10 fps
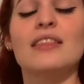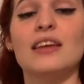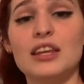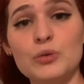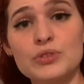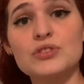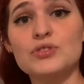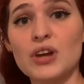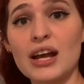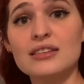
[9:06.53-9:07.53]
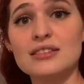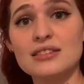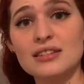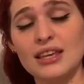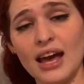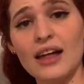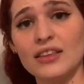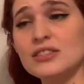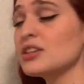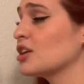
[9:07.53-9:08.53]
That he was stressed? Yeah,
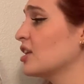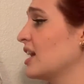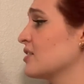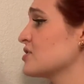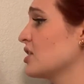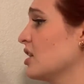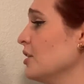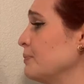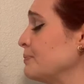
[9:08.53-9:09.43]
that's a good answer.